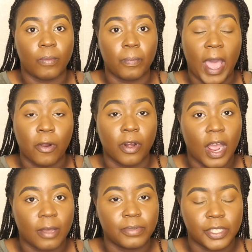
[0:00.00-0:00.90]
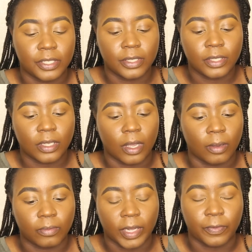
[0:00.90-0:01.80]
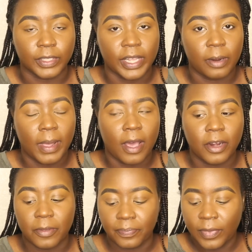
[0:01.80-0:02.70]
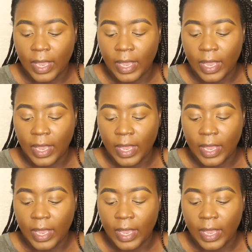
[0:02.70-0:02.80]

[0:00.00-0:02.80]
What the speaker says: powder options, like for setting powder.